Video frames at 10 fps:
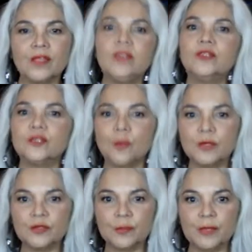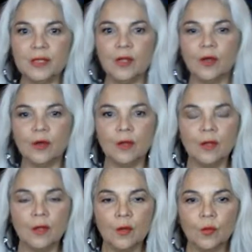Thank you so much for being here.
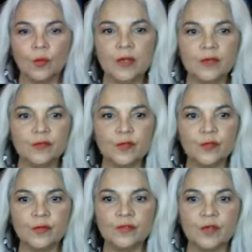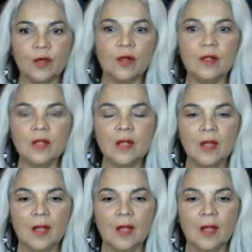We're here for a thrift haul.